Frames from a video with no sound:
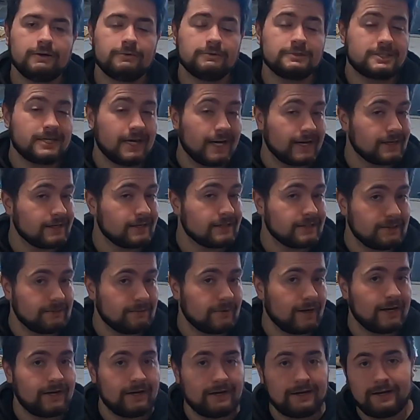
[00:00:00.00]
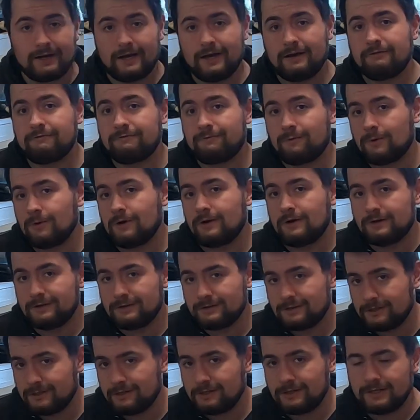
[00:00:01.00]
was technically rated at
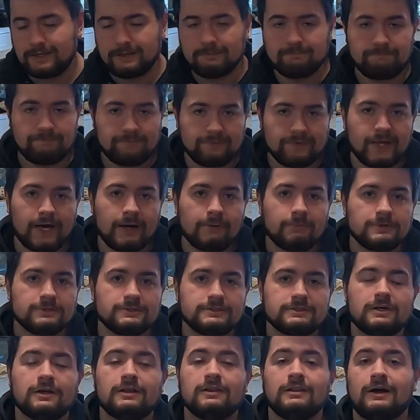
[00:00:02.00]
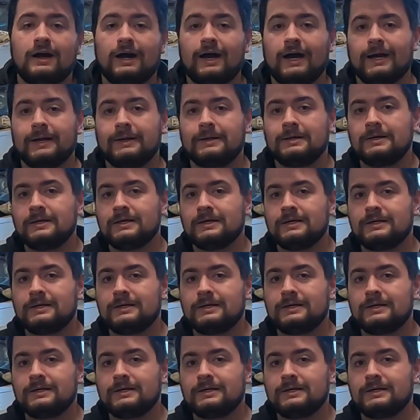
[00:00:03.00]
430. That was a lie.